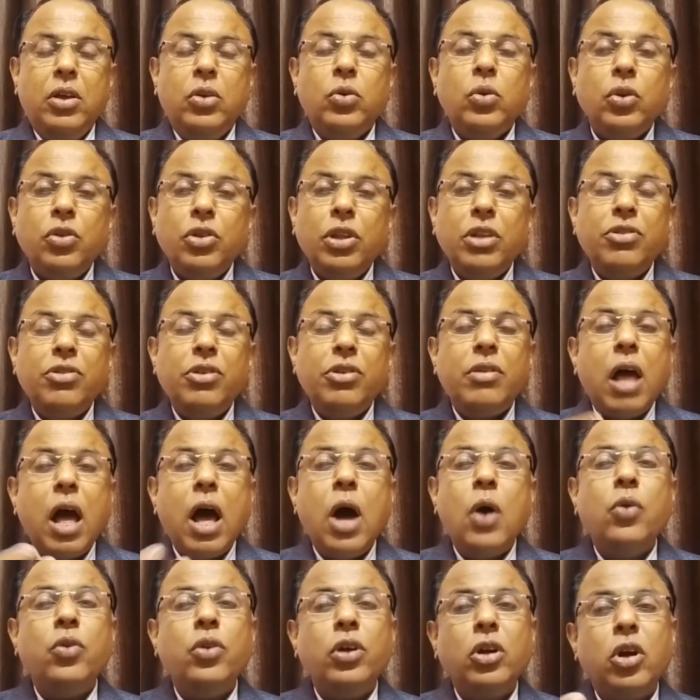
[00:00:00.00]
So this is
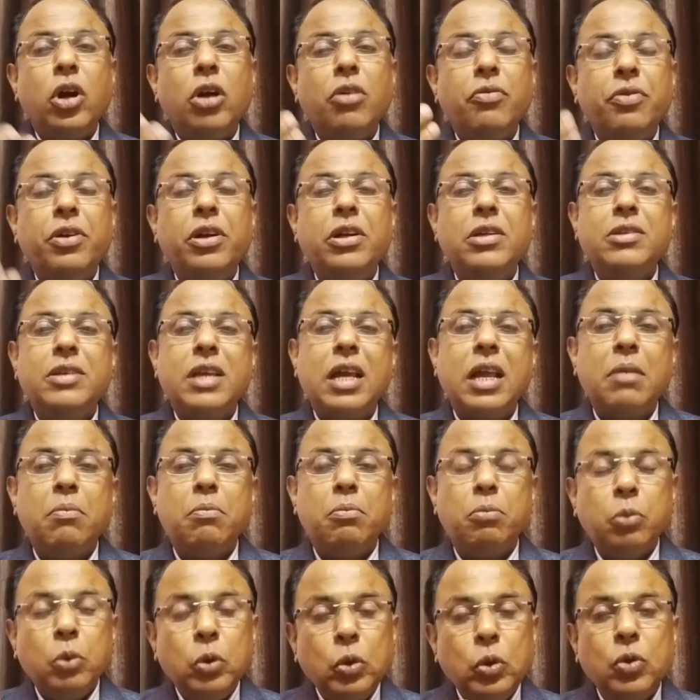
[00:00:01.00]
how the confidence can
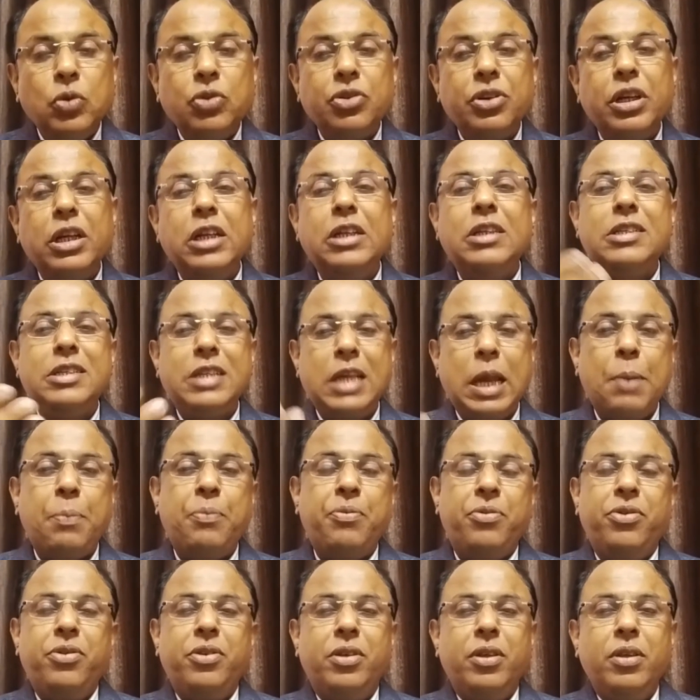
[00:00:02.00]
boost in
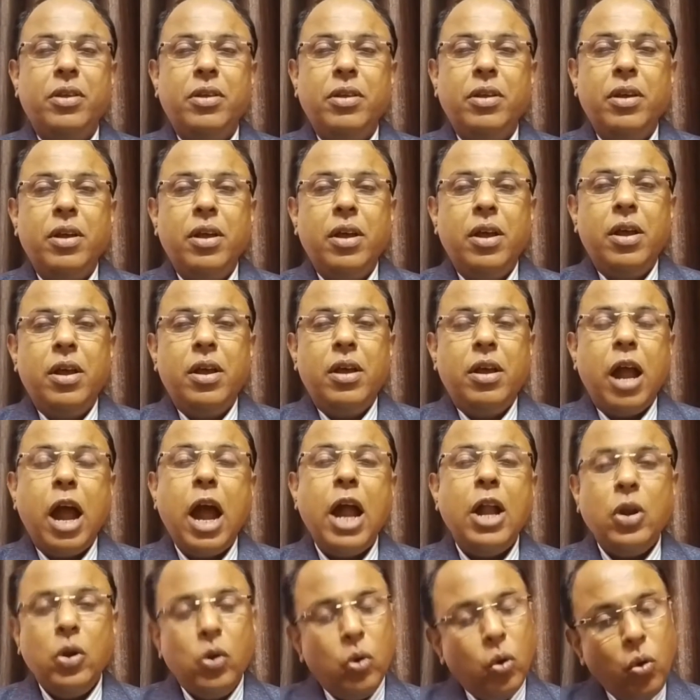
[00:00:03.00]
steps.
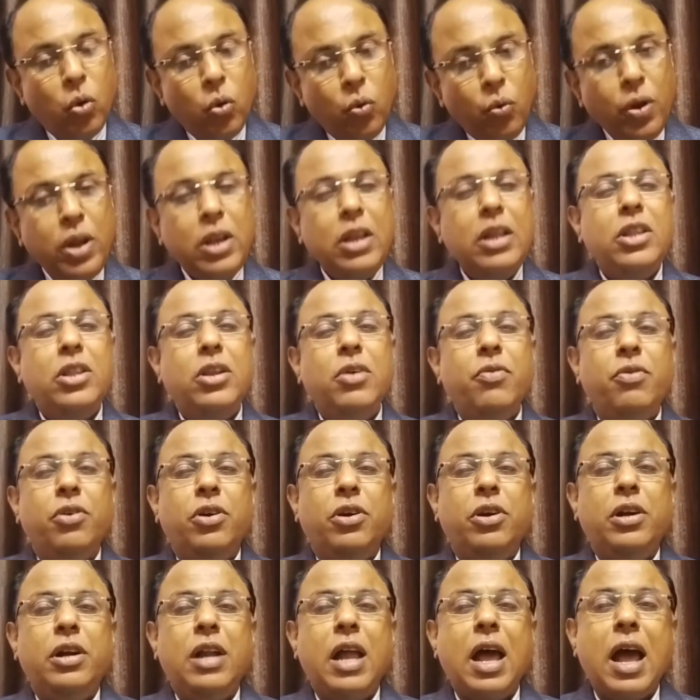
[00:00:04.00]
And no one in the
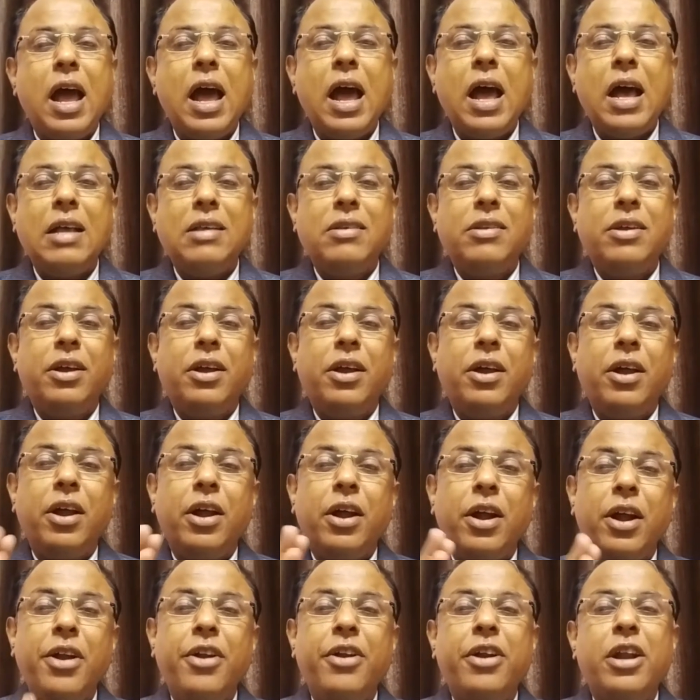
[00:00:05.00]
world has
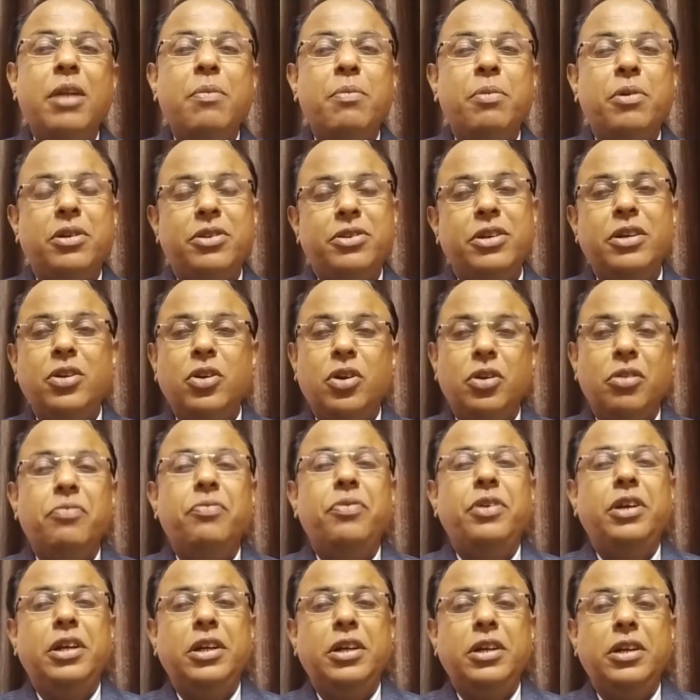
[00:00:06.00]
100%
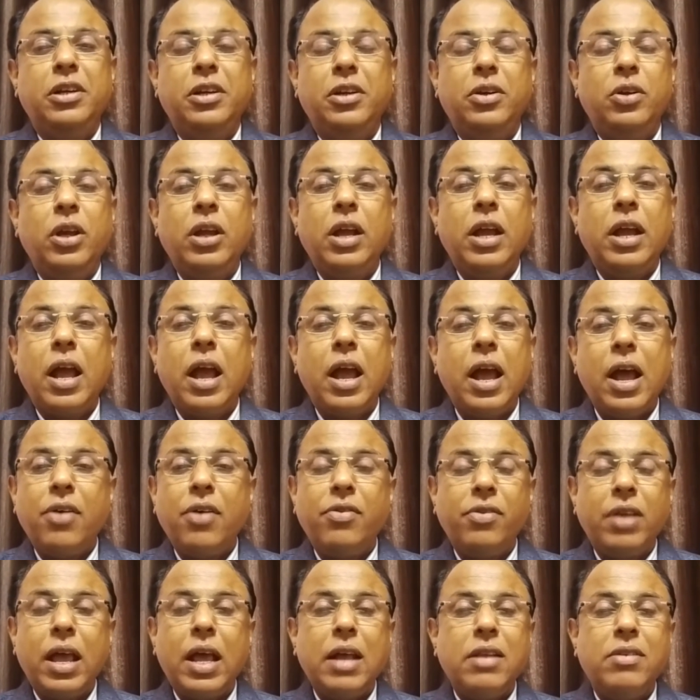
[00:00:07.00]
confidence,
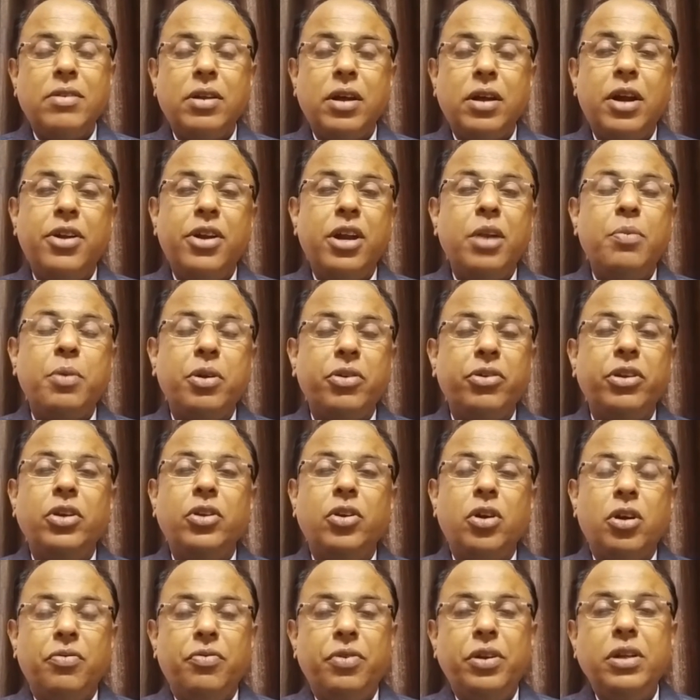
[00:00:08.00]
has 100%
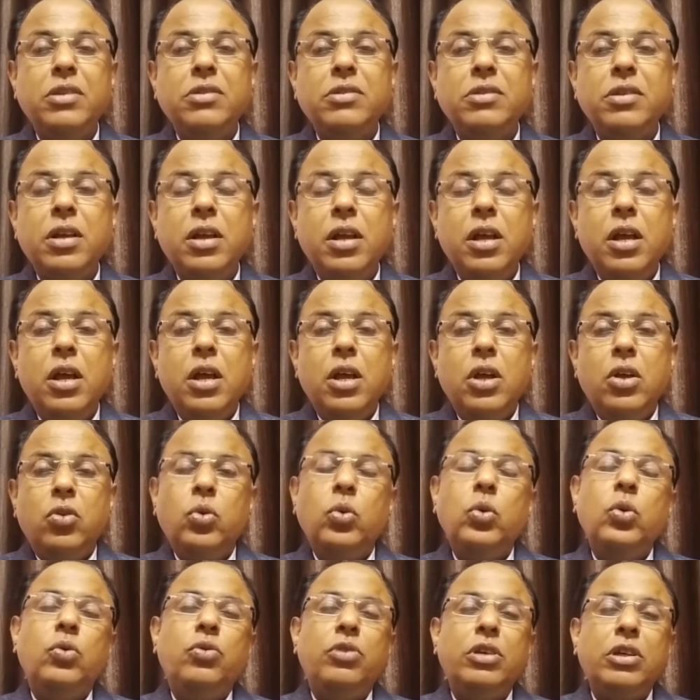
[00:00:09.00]
confidence.
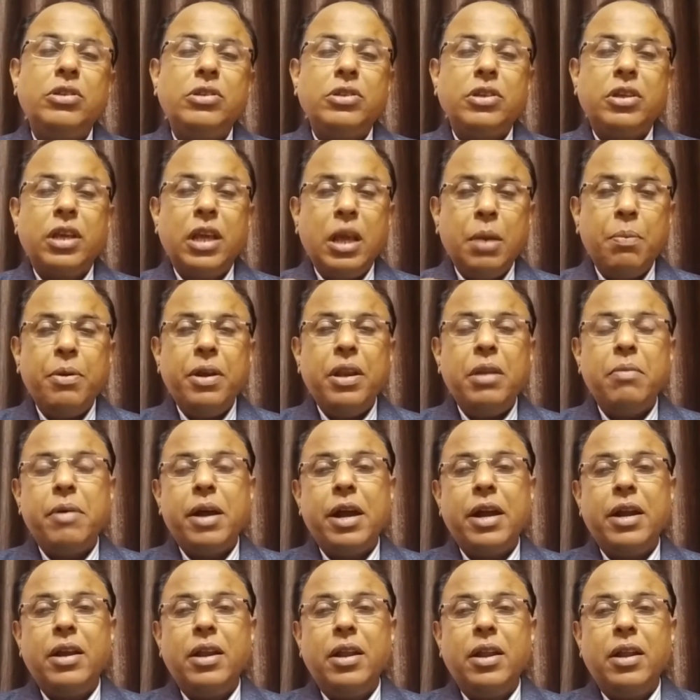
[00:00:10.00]
So just keep in
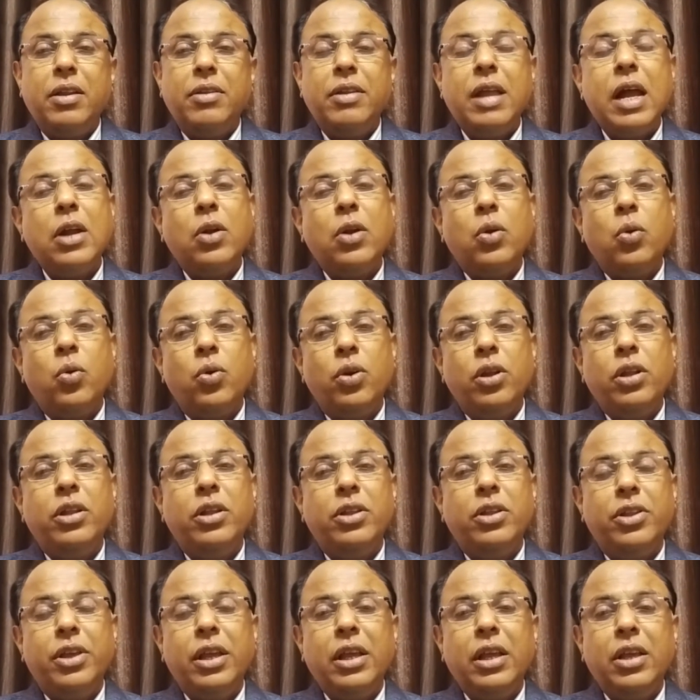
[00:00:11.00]
mind that only
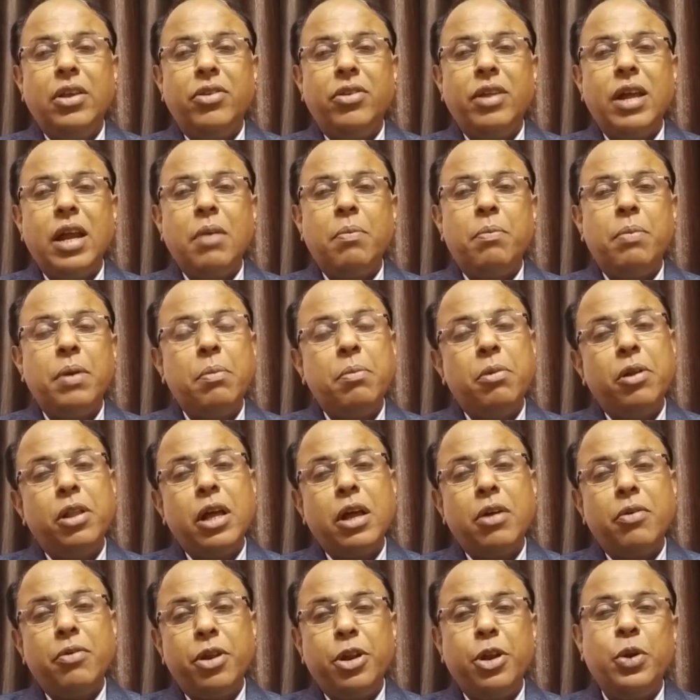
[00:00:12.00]
the thing is that people
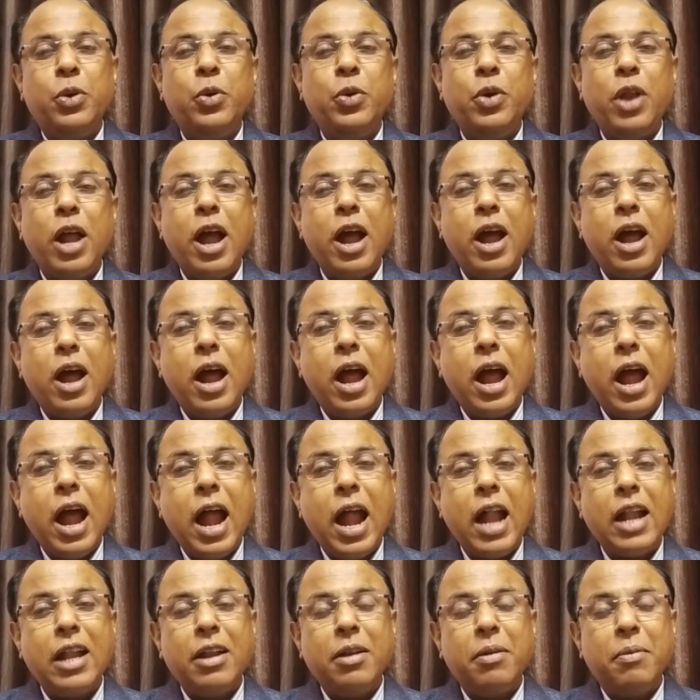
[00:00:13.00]
are very good
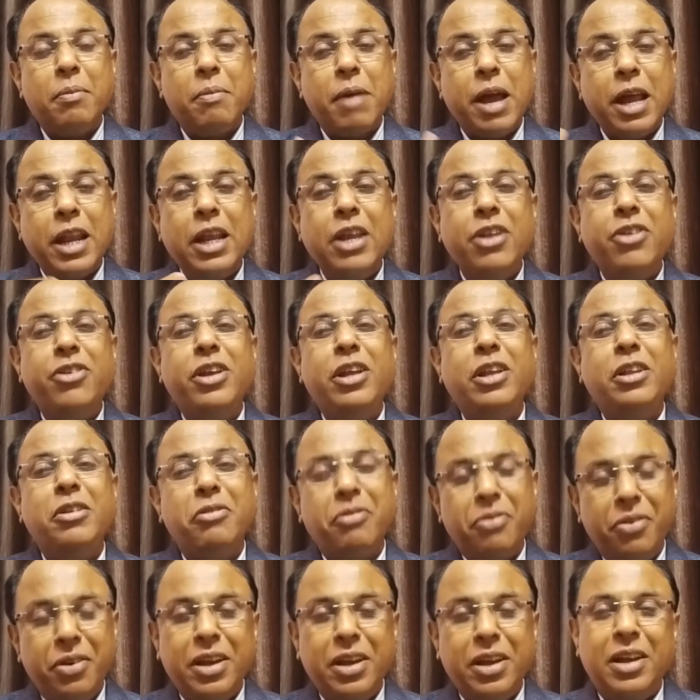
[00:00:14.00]
at managing the
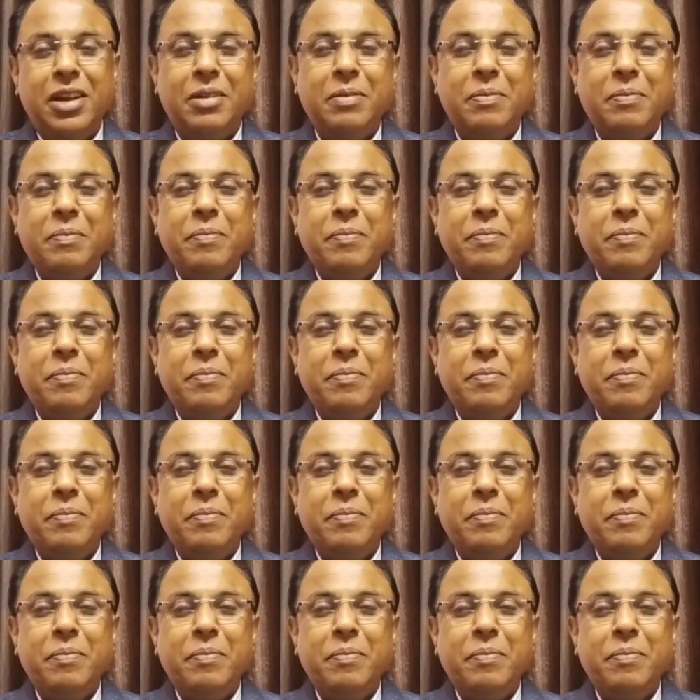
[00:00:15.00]
fear.